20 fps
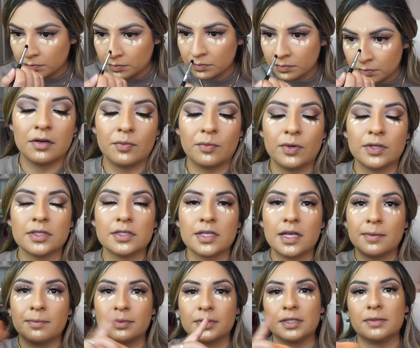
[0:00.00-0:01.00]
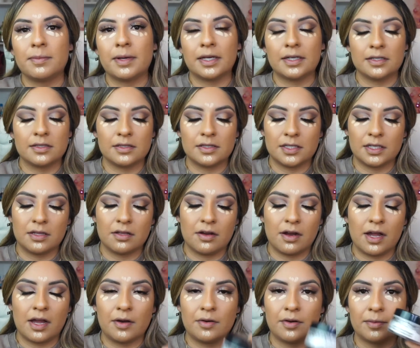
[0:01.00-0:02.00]
And once I blend my concealer
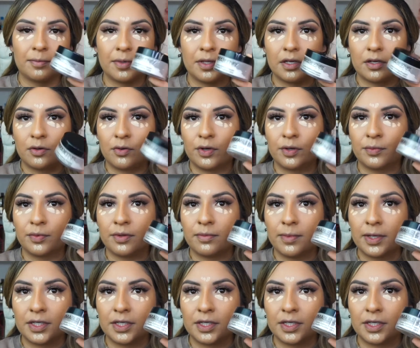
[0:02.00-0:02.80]
out, I'm gonna go in with my